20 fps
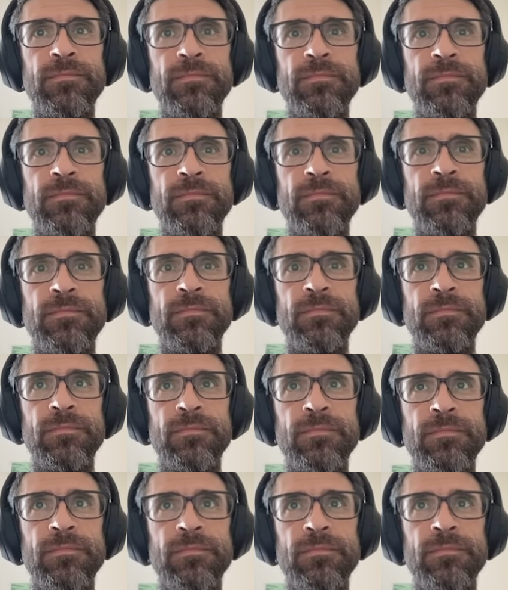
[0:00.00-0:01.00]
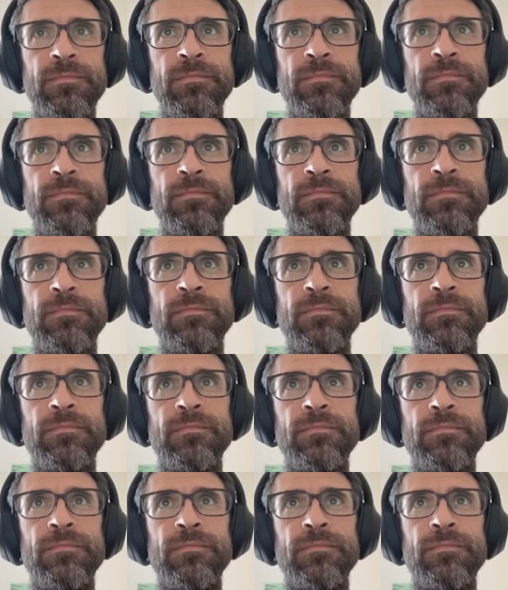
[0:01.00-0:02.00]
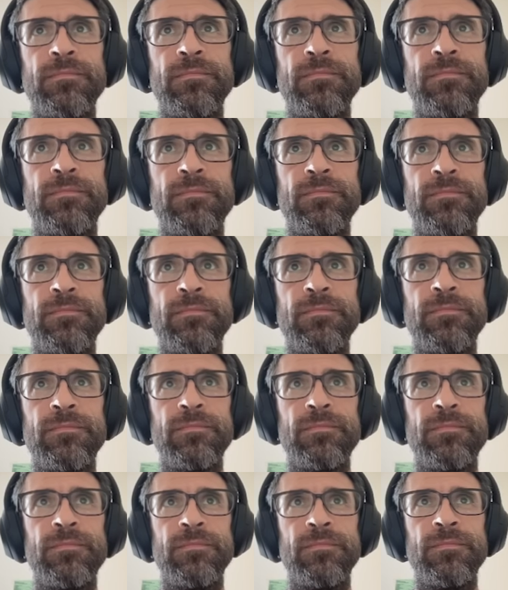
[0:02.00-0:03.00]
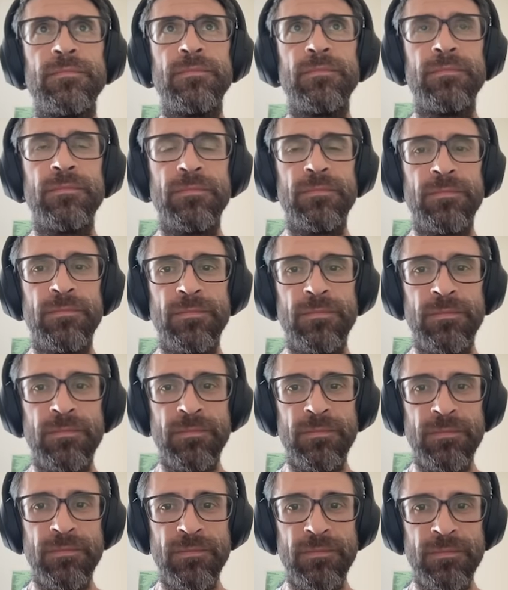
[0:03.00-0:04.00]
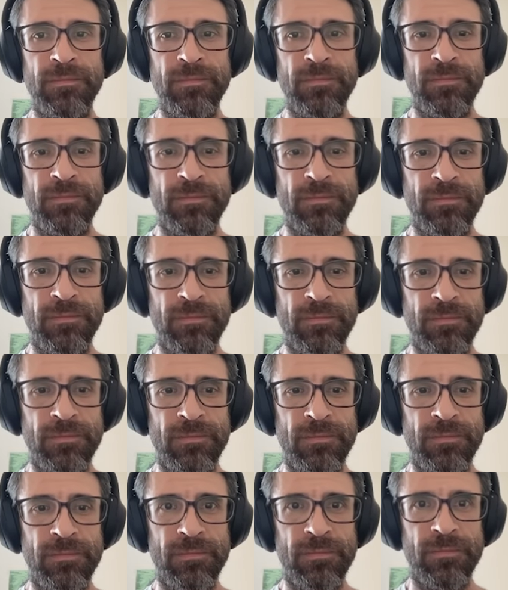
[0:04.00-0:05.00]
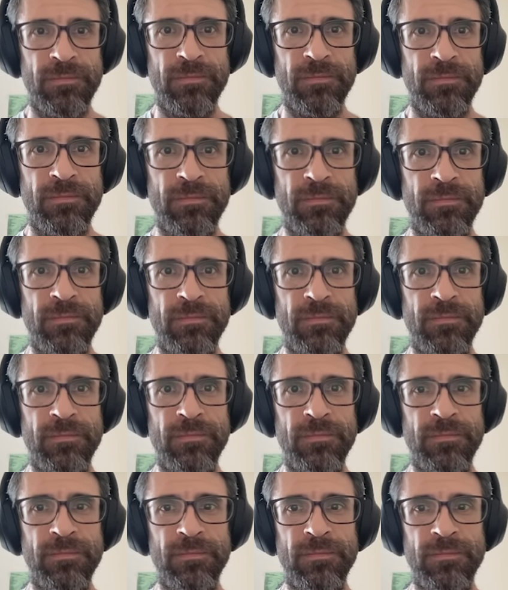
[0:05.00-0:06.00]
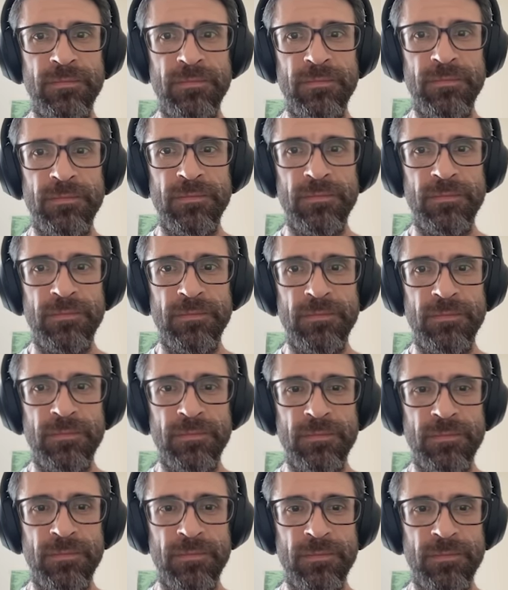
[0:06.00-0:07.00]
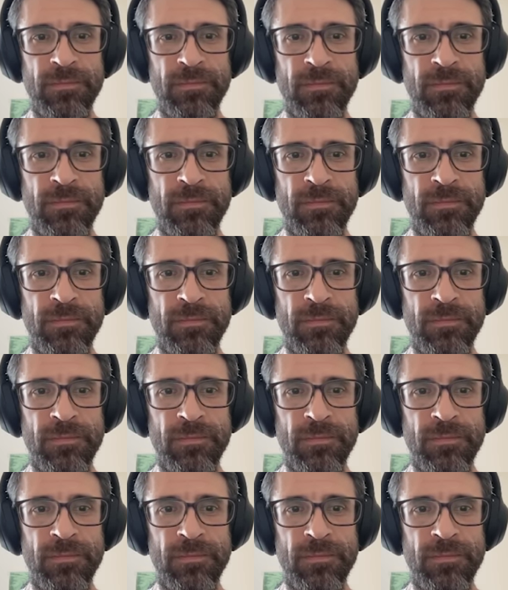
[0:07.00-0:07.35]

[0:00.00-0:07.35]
[no speech]